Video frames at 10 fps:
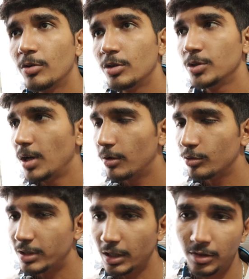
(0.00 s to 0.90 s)
you have to
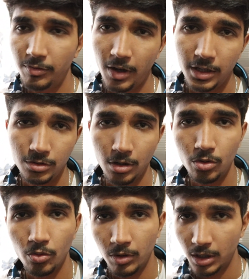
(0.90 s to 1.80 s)
sacrifice. You have to
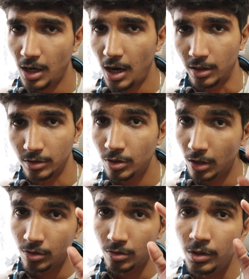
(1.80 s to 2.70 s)
work hard. You are
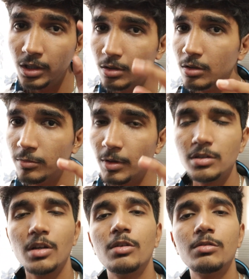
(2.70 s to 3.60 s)
doing good, but you are
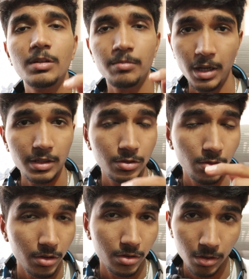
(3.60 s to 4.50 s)
not doing best. You
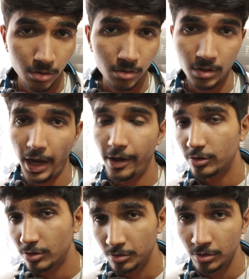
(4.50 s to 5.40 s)
also know. I also
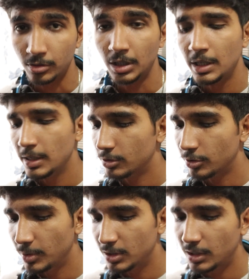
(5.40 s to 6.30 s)
know. So
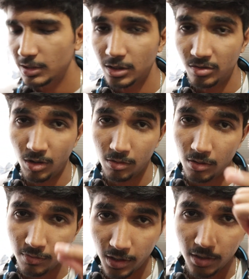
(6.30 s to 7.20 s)
basically, just
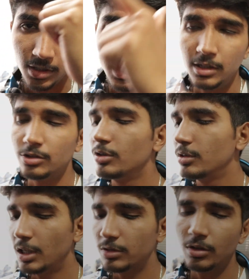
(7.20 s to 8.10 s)
work. See you in the next
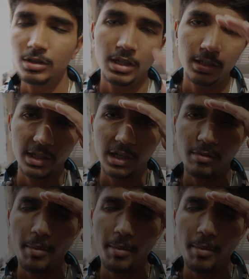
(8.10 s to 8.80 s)
video, and take care. Bye bye,